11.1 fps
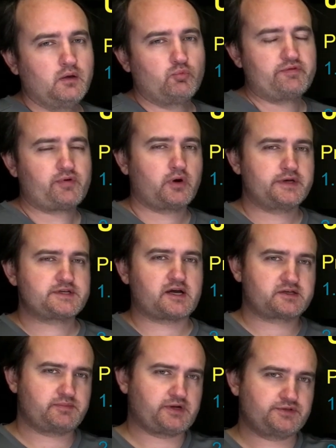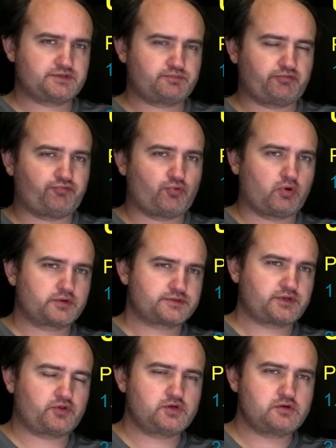We've already talked about this before. So
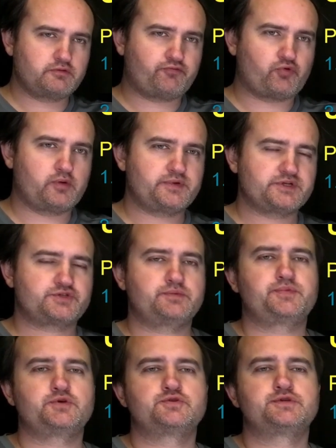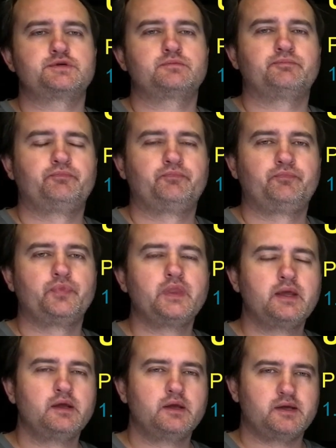the uniform distribution
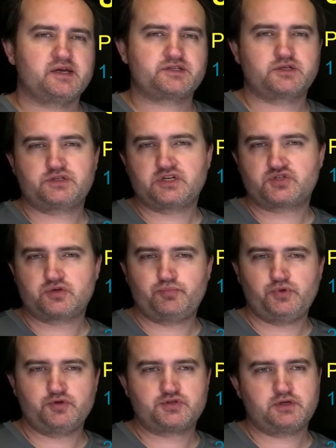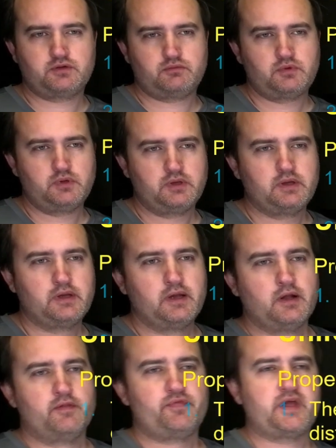is a distribution
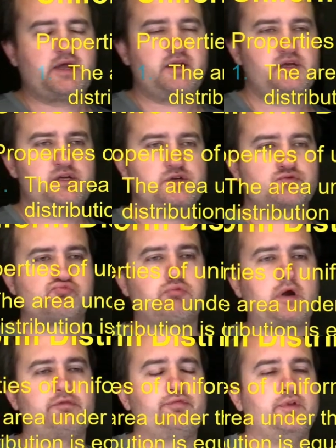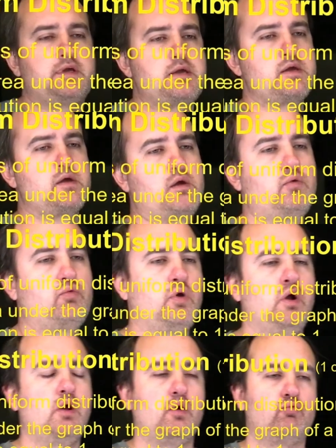that is roughly
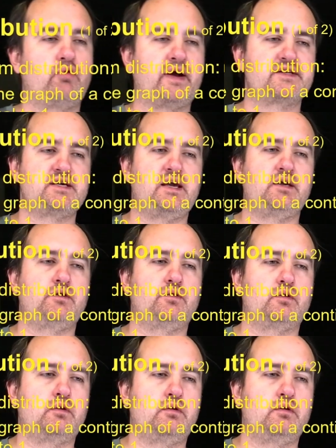rectangular